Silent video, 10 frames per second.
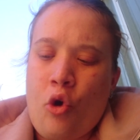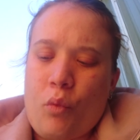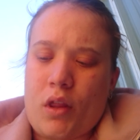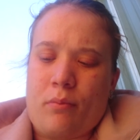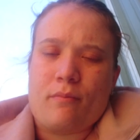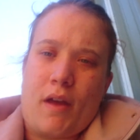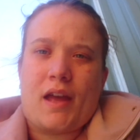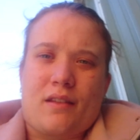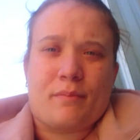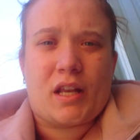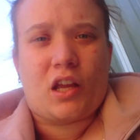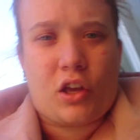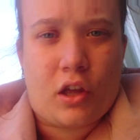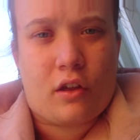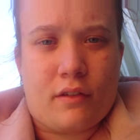with as many
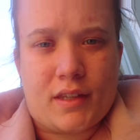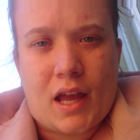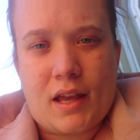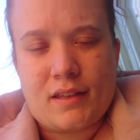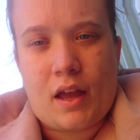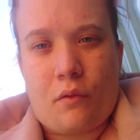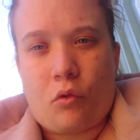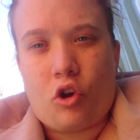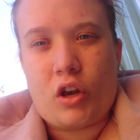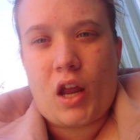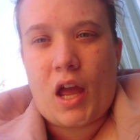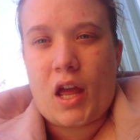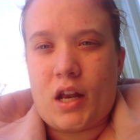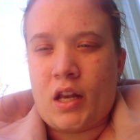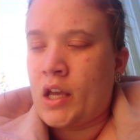girls as I want,
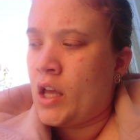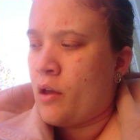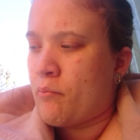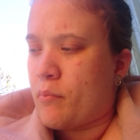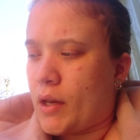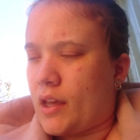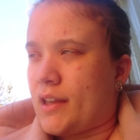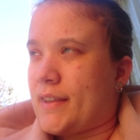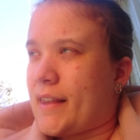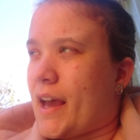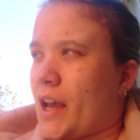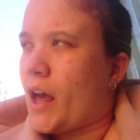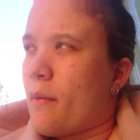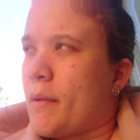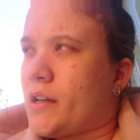but he's I
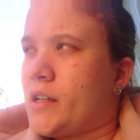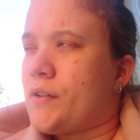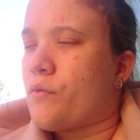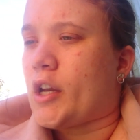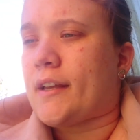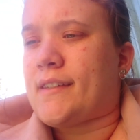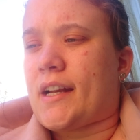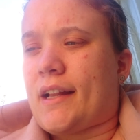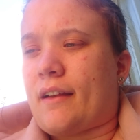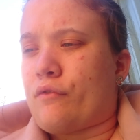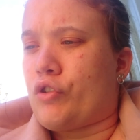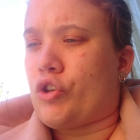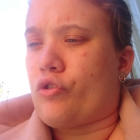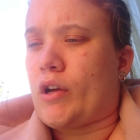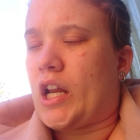meant it when I said I love
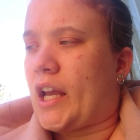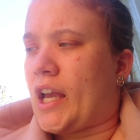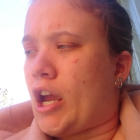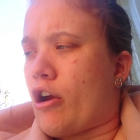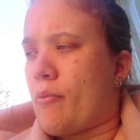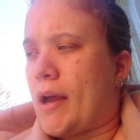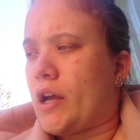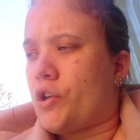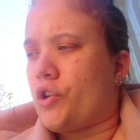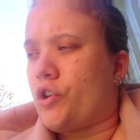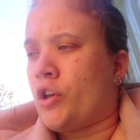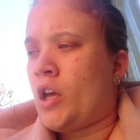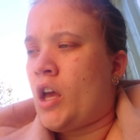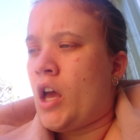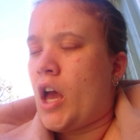you and I care about you.
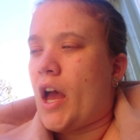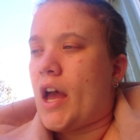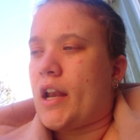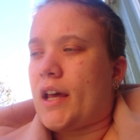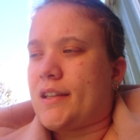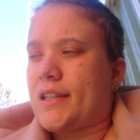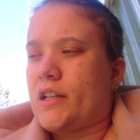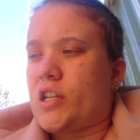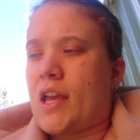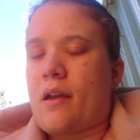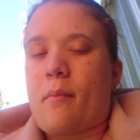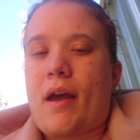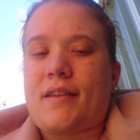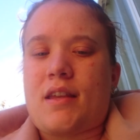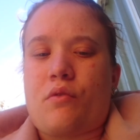And I said to him,
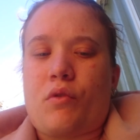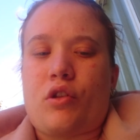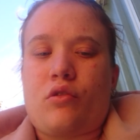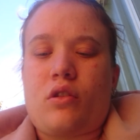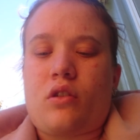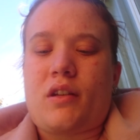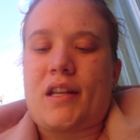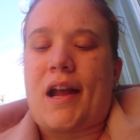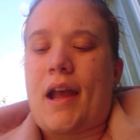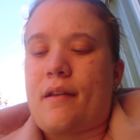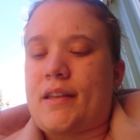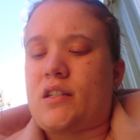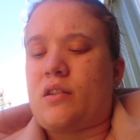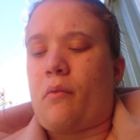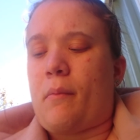well, today I
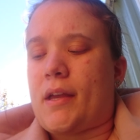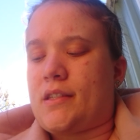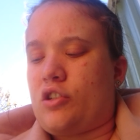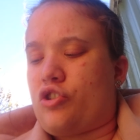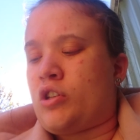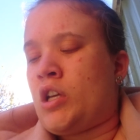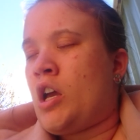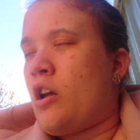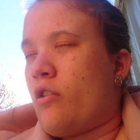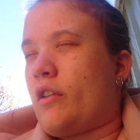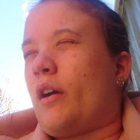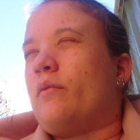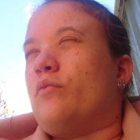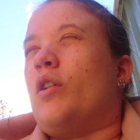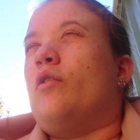sent him a message
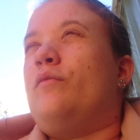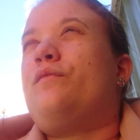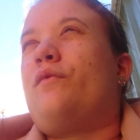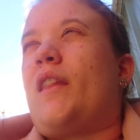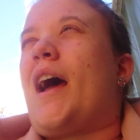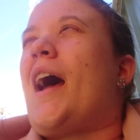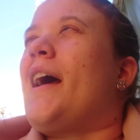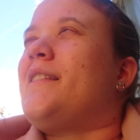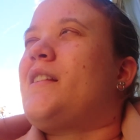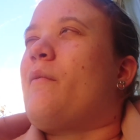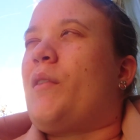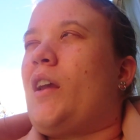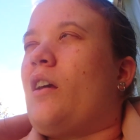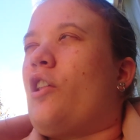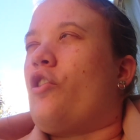that had
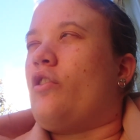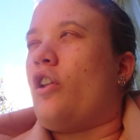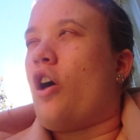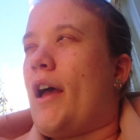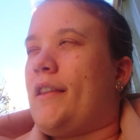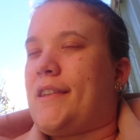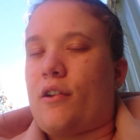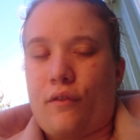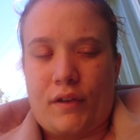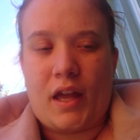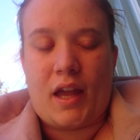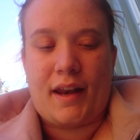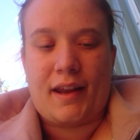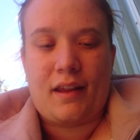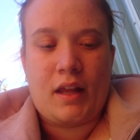something along the lines of it in
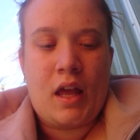it,